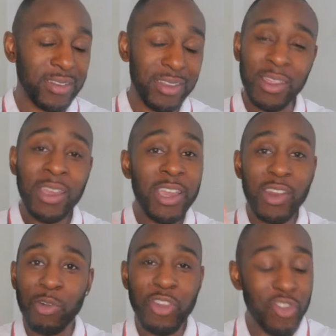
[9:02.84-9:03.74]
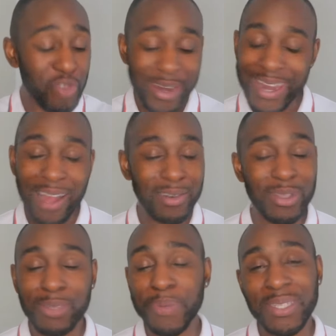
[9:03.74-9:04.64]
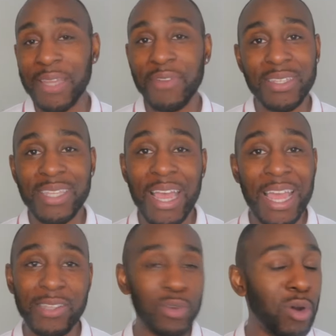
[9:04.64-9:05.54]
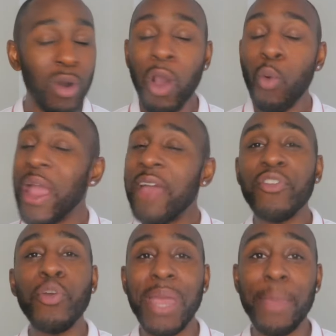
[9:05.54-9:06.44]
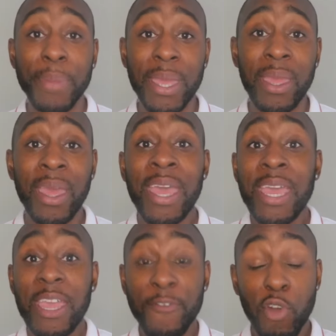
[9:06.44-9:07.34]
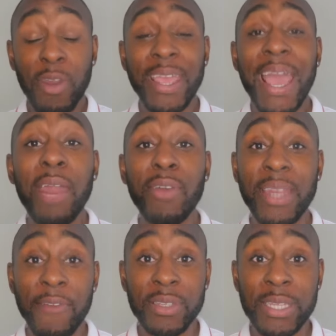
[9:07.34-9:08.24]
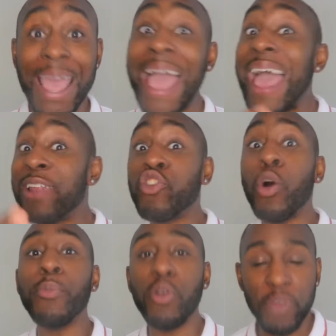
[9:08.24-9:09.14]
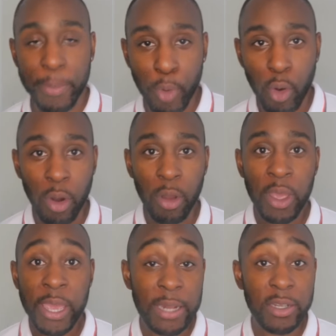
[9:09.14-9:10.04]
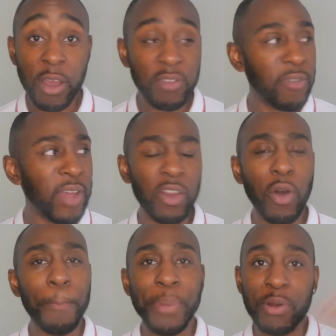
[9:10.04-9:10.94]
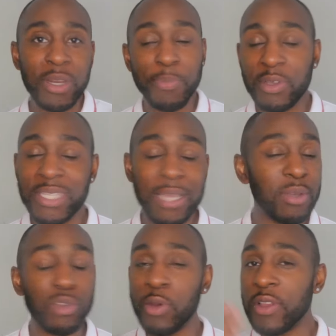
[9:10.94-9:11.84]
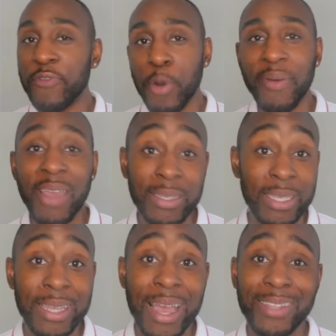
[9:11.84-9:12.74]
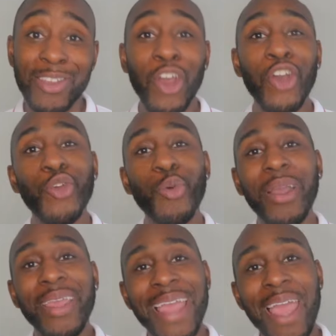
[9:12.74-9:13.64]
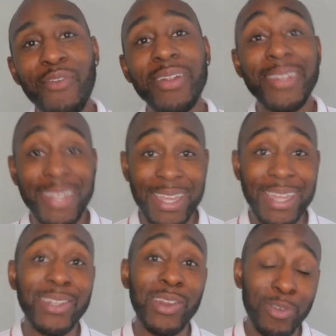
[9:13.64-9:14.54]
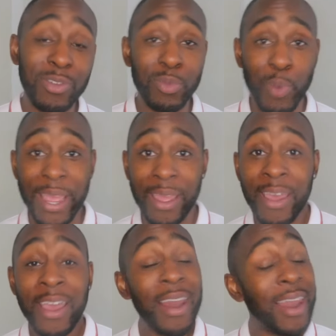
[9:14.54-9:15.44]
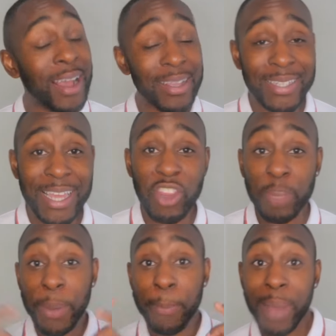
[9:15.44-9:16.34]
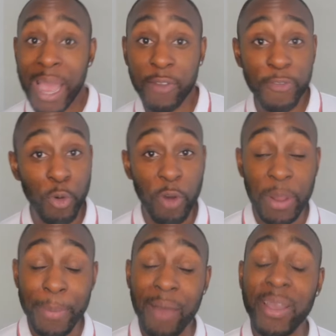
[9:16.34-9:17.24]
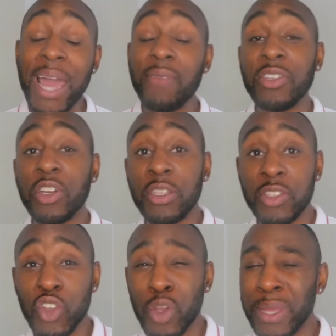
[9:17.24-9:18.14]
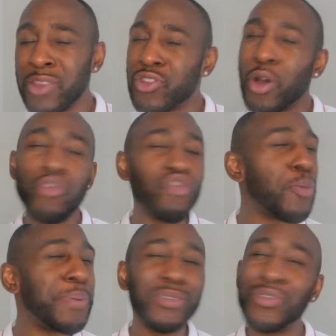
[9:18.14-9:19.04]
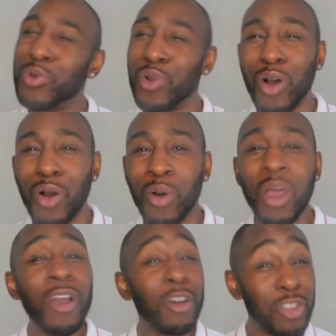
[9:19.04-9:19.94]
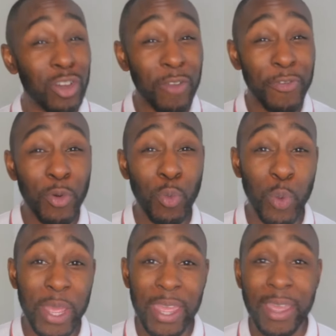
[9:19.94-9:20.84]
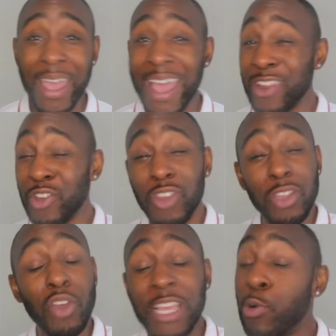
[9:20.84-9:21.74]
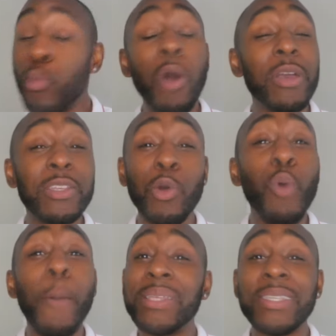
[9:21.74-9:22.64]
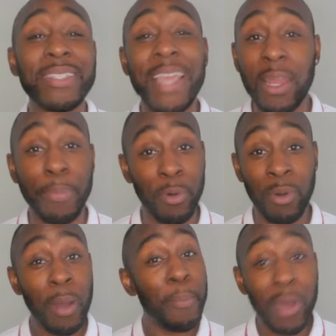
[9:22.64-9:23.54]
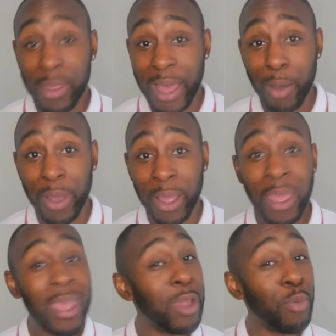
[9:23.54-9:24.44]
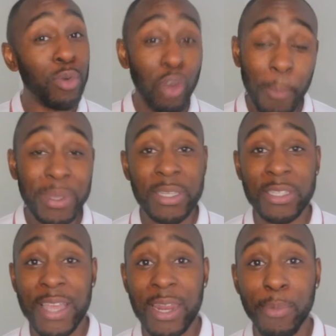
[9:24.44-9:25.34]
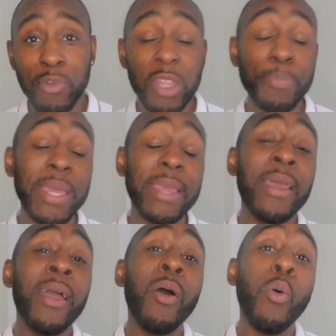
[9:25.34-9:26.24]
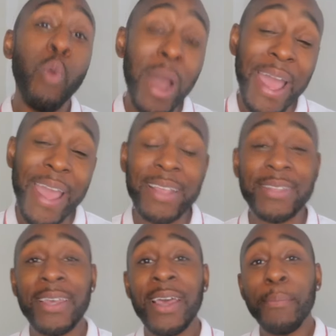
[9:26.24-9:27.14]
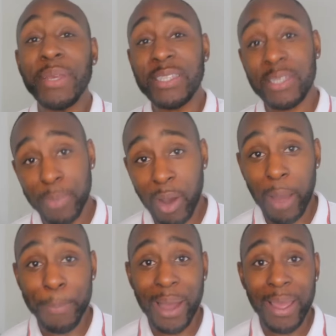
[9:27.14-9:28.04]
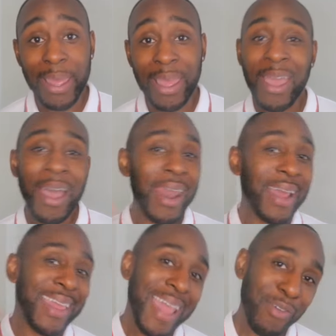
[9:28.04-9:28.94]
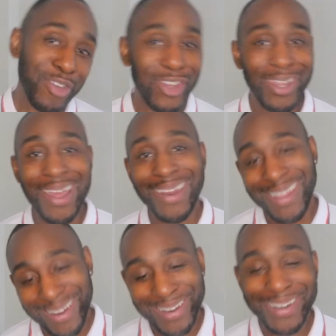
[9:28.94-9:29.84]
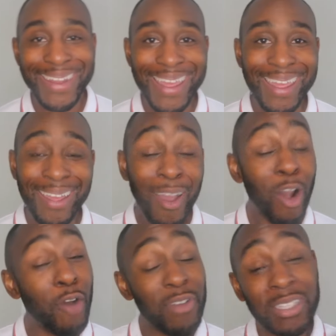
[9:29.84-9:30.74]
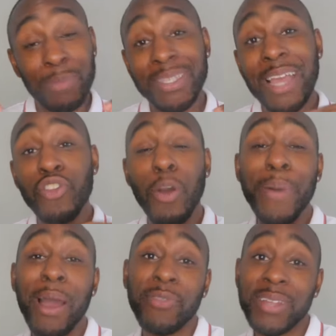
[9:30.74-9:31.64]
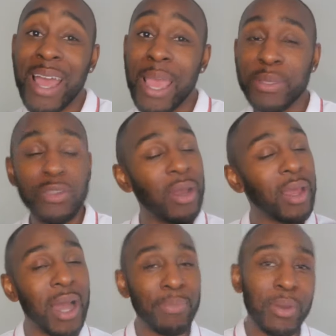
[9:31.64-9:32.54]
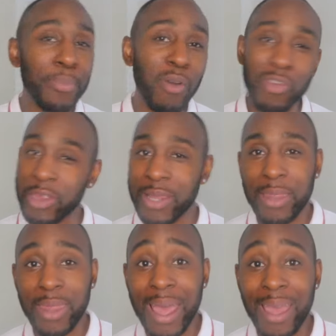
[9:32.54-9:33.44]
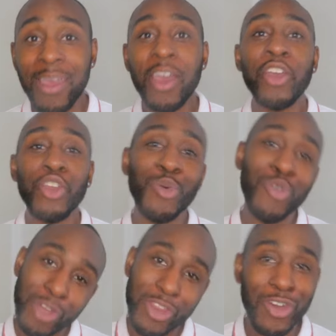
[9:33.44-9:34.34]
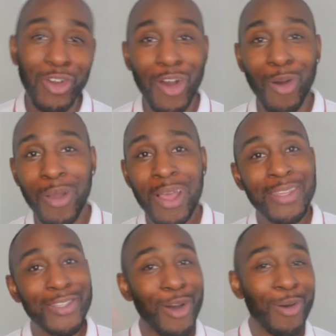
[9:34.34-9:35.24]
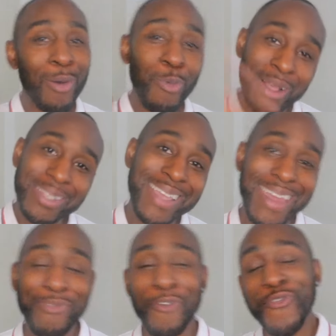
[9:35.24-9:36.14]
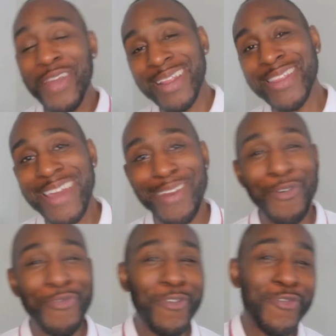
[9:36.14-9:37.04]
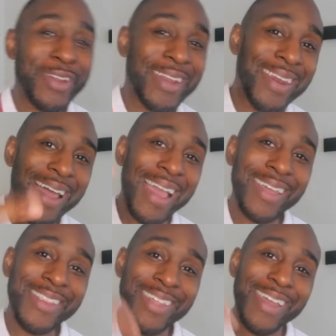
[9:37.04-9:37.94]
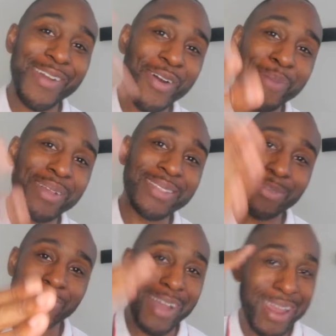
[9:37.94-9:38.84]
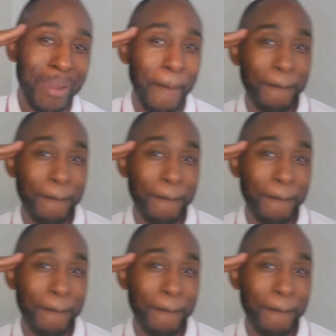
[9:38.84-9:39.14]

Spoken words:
to, shred down to a specific size or whatever you may be. If you're in a caloric deficit and you're moving more, in terms of, building up your steps or doing a form of exercise, you are guaranteed to lose weight. Like I said, just be mindful of the amount of calories you're consuming. Don't drop it too low because you're going to feel weak and it won't be sustainable. Put it that way. It will not be sustainable. Just be wise, be smart about it, and I guarantee at the end of the day, over a substantial amount of time, it's not going to come tomorrow just like that, you will reach your goal. So once again, if you're free in this channel, feel free to like, share, comment, subscribe.